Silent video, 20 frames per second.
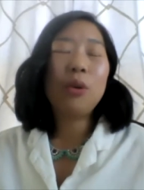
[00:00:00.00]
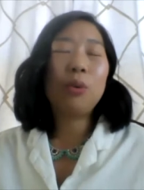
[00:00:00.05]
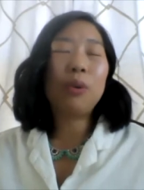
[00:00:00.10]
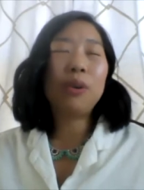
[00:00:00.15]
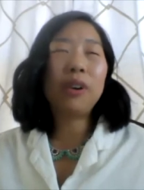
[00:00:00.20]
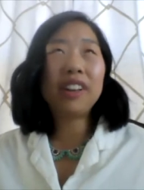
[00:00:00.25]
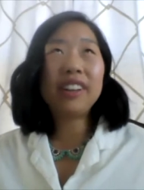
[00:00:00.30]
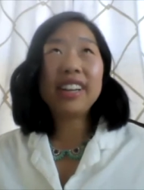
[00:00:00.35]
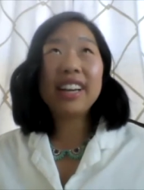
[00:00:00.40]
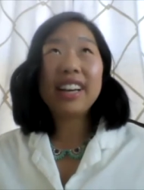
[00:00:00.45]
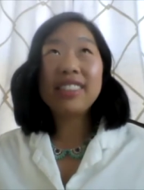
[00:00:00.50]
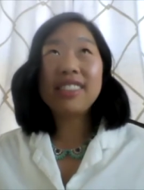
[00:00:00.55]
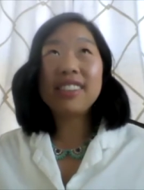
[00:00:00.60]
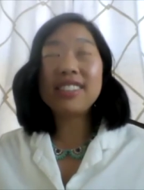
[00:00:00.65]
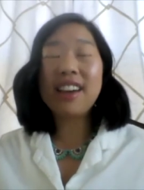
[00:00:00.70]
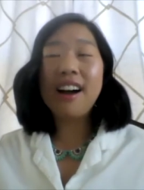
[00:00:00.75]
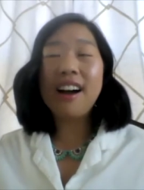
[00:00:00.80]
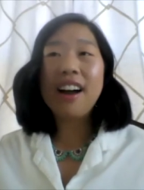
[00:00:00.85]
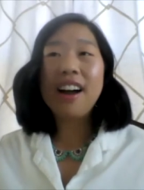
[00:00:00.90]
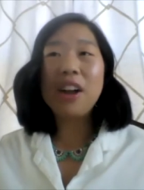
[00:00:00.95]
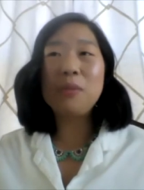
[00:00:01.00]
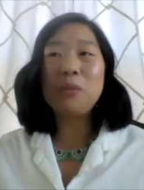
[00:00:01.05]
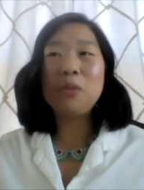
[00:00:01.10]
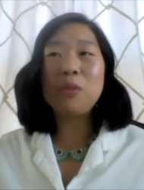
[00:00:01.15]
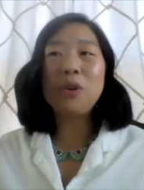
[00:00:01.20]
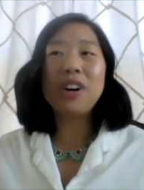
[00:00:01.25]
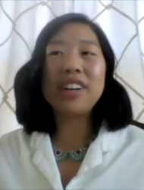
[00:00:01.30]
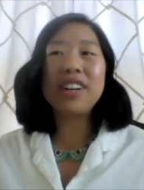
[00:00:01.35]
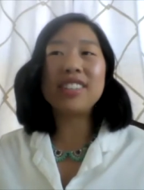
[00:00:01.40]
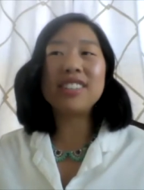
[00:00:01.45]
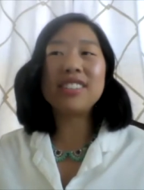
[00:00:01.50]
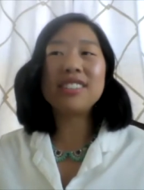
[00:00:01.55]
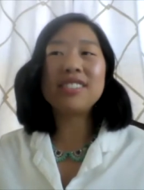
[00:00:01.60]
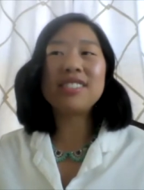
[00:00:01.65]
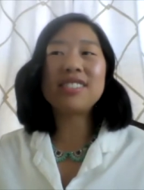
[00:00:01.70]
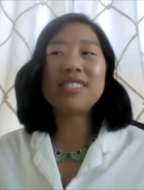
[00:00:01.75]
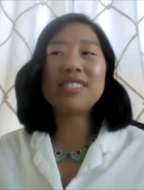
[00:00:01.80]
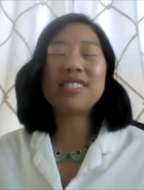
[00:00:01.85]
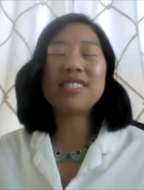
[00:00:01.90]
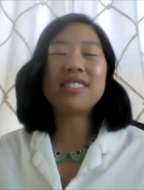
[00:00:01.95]
really at the time
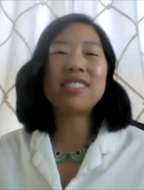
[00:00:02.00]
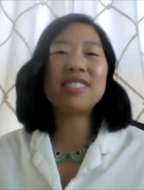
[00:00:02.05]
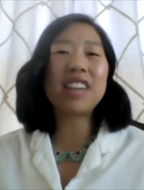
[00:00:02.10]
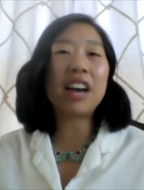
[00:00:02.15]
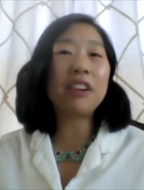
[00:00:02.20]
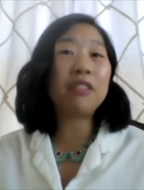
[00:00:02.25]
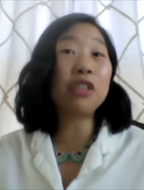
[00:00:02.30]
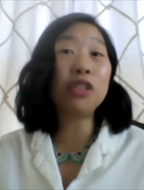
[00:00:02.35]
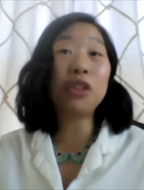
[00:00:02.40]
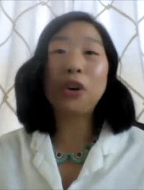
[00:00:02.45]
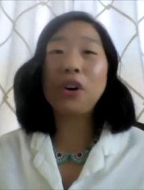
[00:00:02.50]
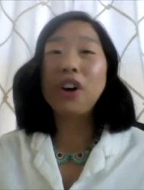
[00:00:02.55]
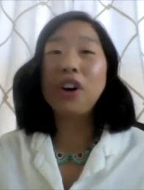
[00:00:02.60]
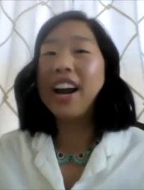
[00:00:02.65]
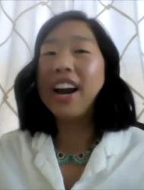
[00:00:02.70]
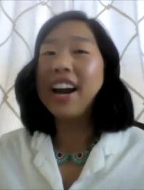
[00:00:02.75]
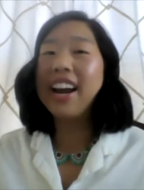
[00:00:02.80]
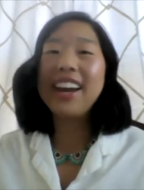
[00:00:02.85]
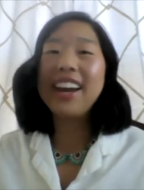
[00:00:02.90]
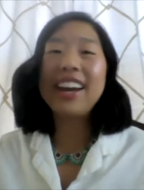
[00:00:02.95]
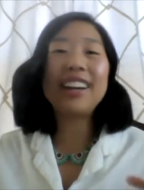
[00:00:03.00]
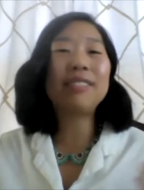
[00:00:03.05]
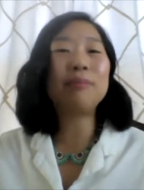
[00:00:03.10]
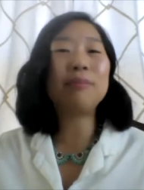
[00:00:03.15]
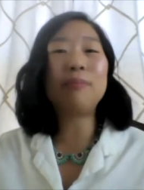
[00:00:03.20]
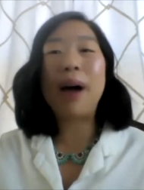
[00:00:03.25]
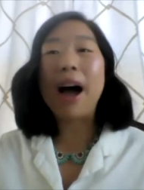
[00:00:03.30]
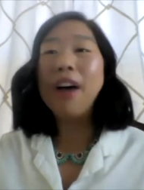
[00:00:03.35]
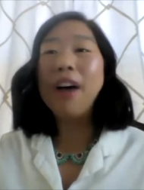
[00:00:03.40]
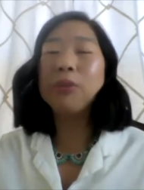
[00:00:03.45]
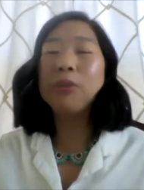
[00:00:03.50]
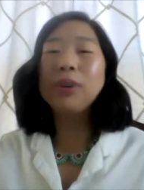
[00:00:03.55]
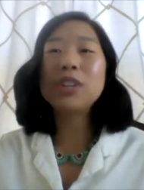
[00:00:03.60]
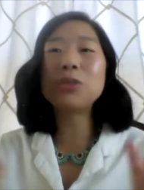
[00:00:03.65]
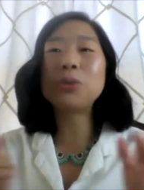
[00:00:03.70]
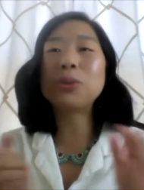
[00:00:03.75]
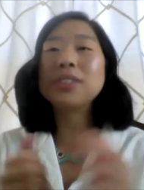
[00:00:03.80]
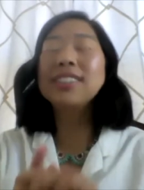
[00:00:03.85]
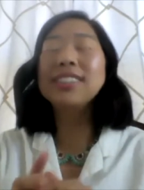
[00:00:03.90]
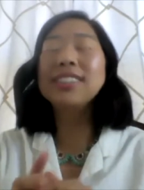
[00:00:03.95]
was seventh grade math
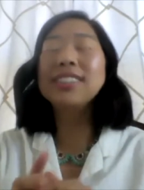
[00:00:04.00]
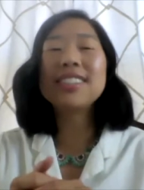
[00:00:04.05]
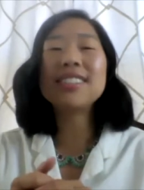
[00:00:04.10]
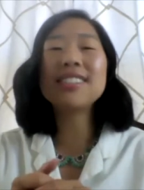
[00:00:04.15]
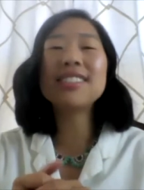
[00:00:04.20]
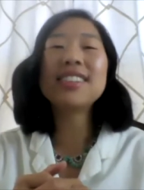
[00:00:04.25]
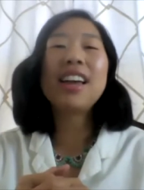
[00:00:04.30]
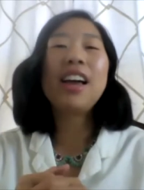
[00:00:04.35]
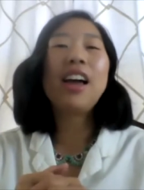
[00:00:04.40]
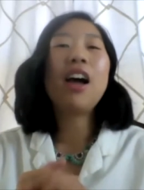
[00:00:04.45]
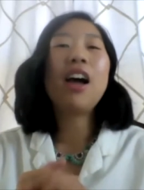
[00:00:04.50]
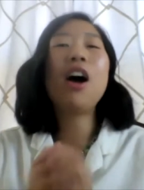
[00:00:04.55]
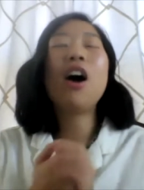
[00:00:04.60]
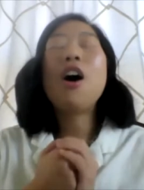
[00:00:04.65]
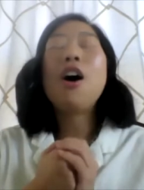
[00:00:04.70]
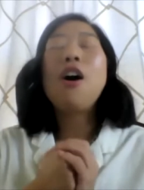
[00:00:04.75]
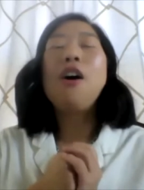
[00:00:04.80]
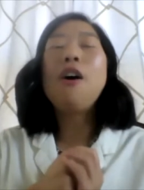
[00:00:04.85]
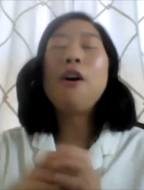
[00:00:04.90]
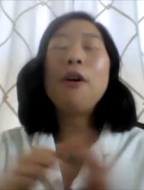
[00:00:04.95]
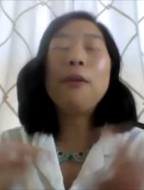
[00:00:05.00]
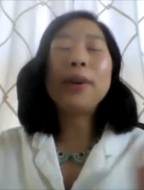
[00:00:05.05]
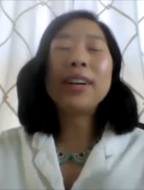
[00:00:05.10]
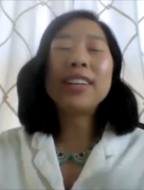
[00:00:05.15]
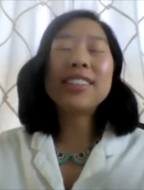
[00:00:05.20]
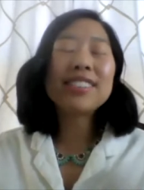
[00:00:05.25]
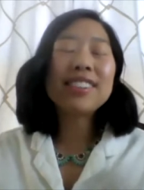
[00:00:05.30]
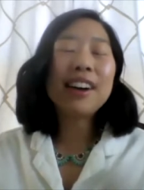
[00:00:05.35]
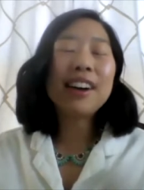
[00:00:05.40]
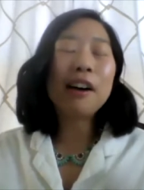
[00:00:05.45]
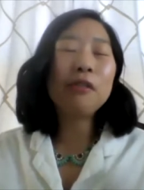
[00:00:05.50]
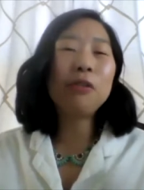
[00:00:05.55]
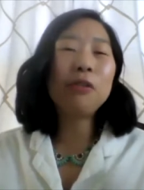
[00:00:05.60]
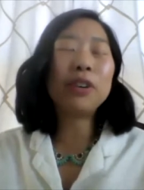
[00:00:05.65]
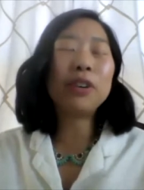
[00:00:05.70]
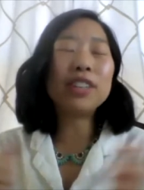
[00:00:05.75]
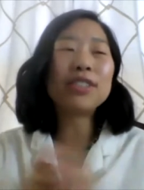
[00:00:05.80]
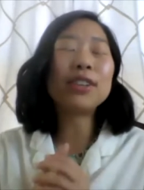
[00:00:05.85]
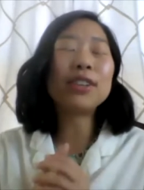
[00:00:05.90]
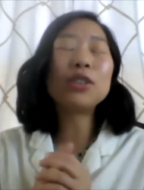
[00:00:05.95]
resources. All my stuff
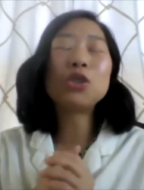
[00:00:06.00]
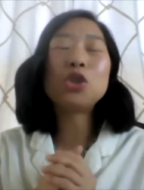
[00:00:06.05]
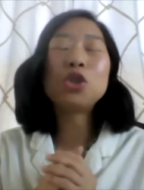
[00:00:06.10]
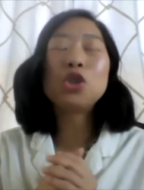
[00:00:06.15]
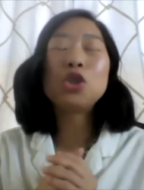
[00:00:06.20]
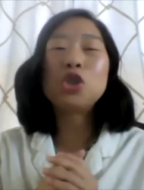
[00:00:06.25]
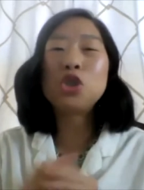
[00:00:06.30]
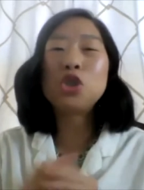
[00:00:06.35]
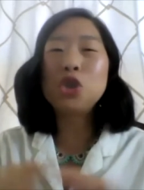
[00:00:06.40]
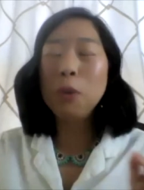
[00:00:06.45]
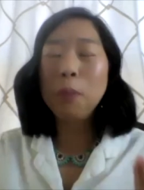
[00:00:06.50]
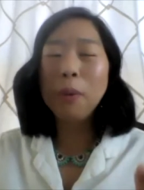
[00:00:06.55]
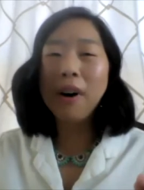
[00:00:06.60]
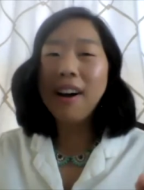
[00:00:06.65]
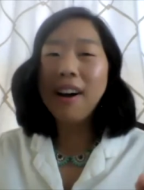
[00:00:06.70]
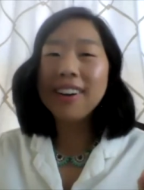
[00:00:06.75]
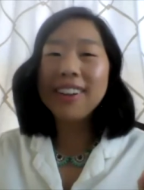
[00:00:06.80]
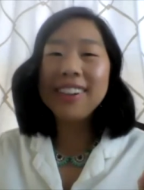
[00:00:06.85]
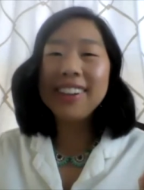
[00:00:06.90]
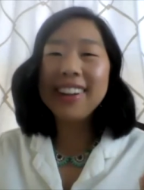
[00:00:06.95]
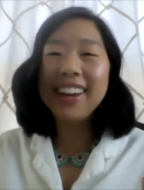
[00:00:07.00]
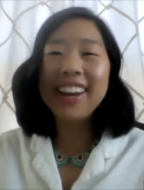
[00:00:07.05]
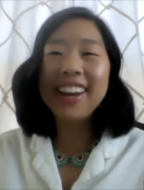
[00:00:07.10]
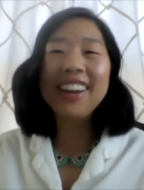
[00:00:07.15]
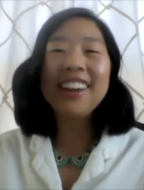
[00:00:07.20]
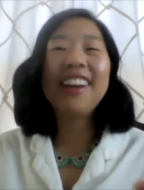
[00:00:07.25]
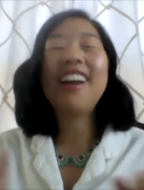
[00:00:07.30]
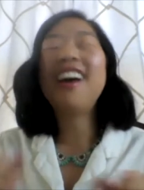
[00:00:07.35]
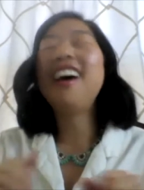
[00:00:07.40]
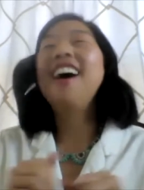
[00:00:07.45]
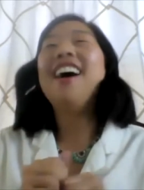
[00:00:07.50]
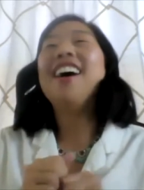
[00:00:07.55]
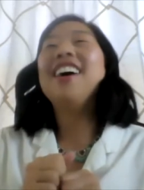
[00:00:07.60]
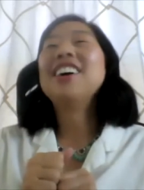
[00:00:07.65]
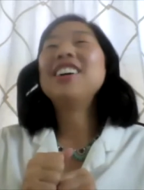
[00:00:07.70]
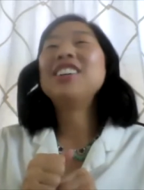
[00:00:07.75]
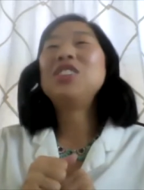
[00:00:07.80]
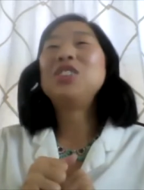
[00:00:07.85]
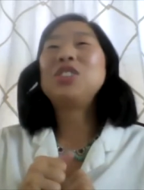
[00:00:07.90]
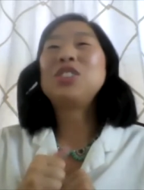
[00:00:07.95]
was super ugly,
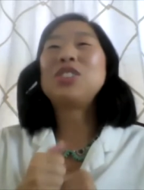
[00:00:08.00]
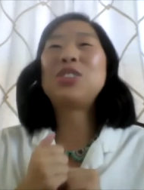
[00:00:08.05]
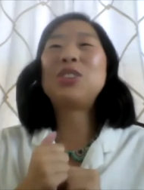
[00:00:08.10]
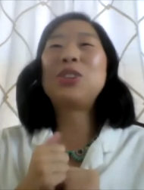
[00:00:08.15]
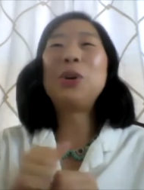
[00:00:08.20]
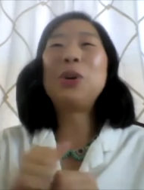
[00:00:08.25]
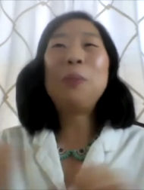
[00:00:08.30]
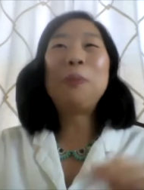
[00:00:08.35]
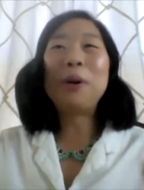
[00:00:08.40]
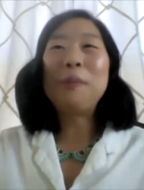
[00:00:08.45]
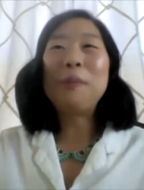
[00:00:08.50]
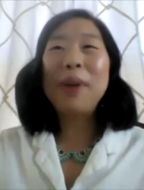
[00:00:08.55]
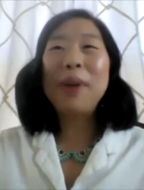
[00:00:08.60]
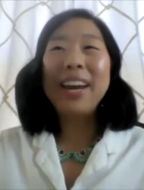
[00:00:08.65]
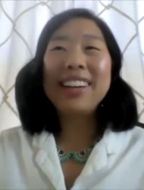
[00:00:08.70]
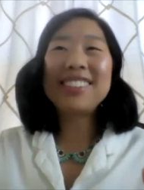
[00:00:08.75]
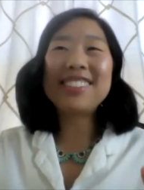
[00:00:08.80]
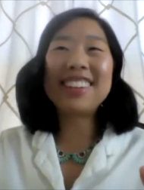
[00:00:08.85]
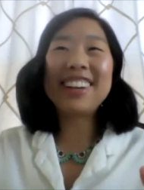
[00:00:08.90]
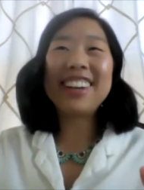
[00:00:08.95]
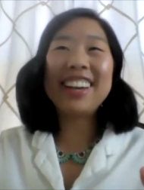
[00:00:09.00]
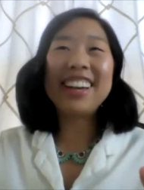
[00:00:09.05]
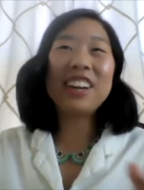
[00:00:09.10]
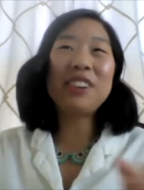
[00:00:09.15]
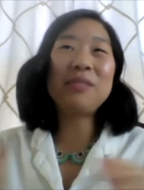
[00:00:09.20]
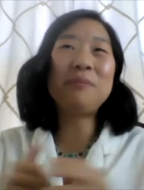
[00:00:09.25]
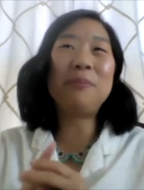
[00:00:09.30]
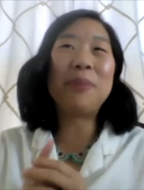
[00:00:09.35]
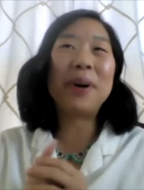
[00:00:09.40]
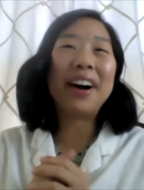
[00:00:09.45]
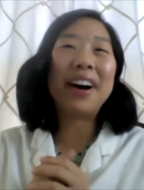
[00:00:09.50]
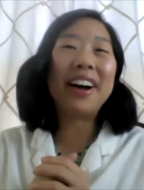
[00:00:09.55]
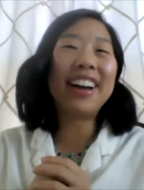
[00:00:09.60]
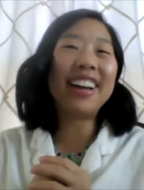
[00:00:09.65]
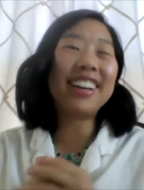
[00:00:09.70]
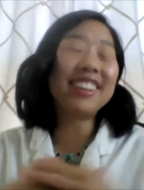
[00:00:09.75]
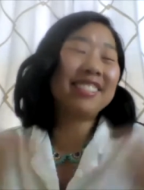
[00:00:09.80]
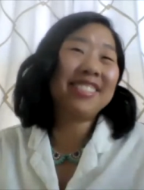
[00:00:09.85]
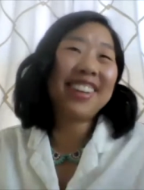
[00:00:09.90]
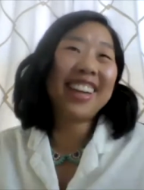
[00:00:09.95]
super basic,
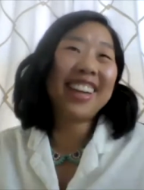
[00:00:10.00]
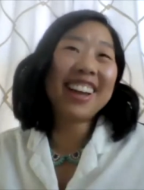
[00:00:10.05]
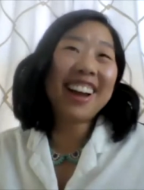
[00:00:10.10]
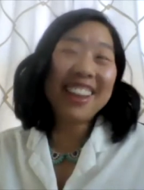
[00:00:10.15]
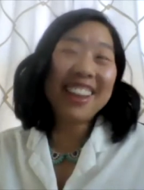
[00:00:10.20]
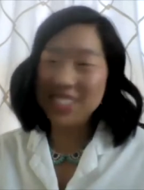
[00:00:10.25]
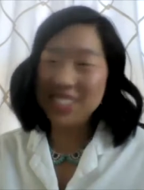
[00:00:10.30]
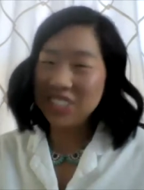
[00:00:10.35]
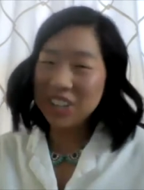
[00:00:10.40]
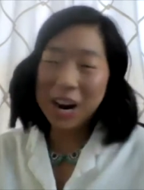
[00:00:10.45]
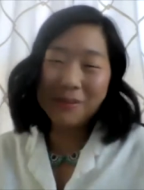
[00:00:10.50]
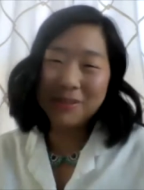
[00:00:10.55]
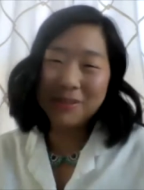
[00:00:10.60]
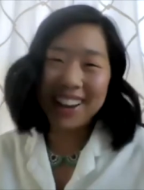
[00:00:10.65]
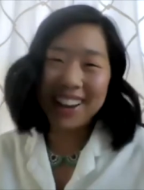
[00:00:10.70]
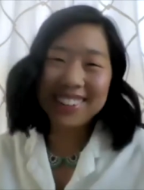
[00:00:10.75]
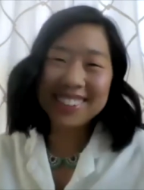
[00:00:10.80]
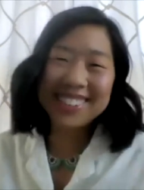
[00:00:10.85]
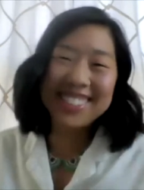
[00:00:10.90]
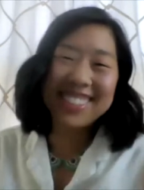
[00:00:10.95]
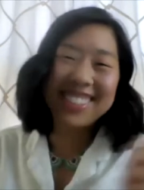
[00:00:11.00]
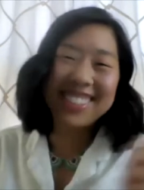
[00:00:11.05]
but it got the job done.